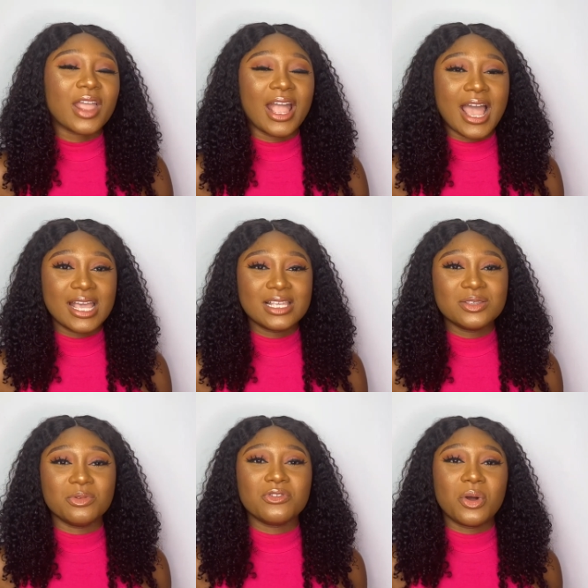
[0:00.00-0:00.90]

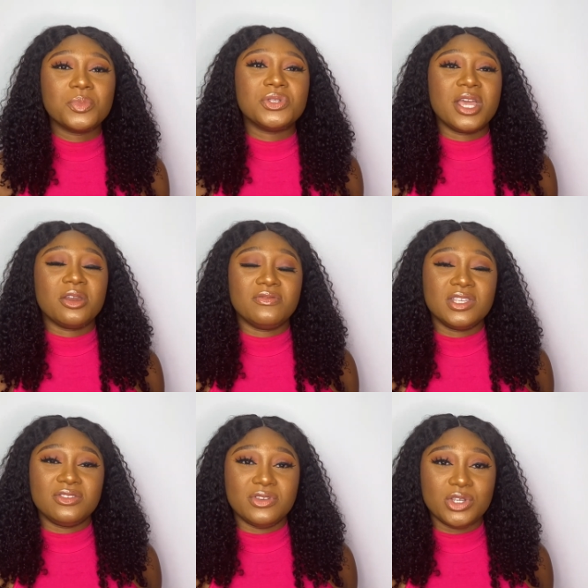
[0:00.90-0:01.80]
guys, we've come to the end of
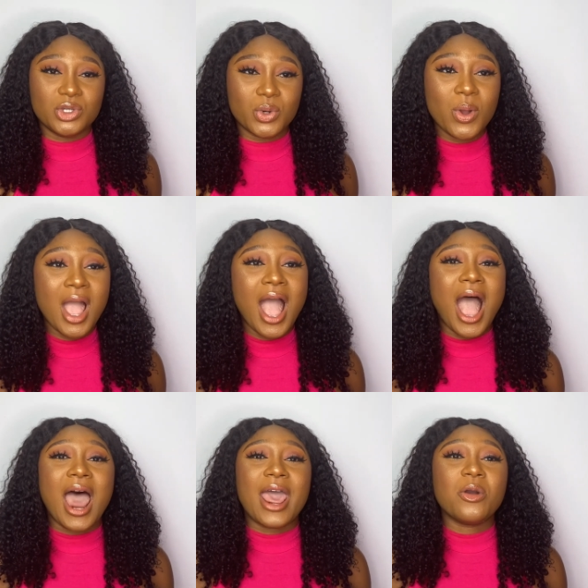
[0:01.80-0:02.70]
this video,
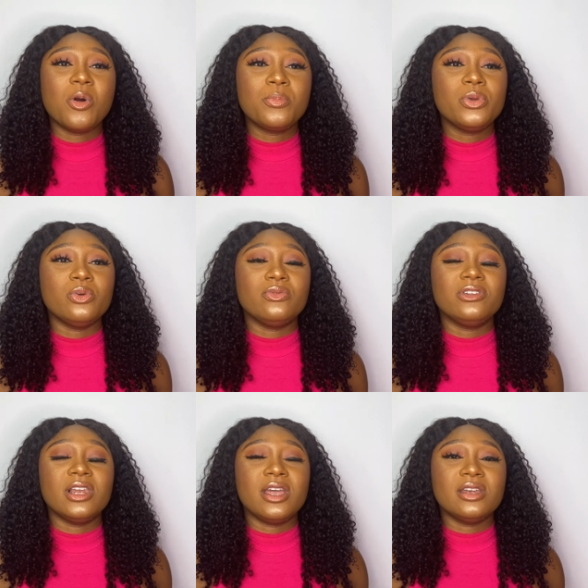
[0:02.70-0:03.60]
and I hope you've
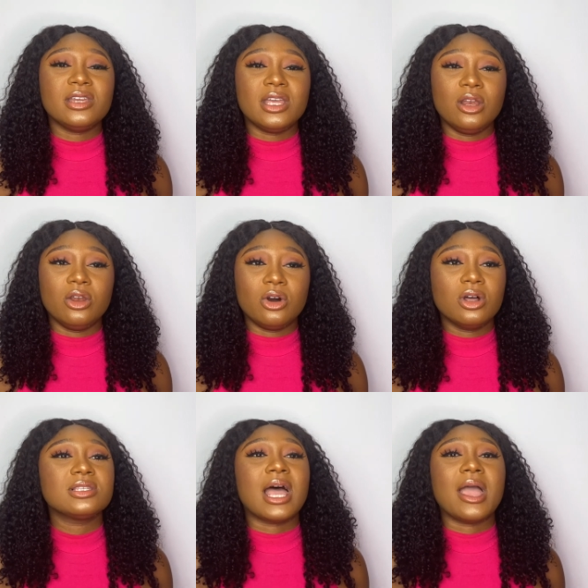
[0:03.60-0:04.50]
learned a
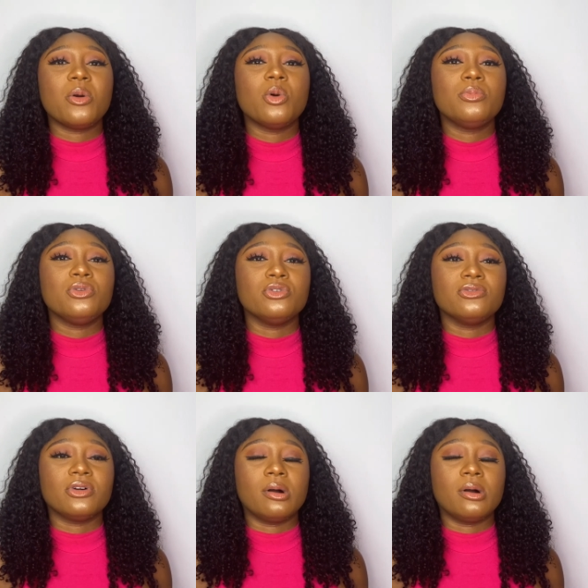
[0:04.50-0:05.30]
lot. I hope you've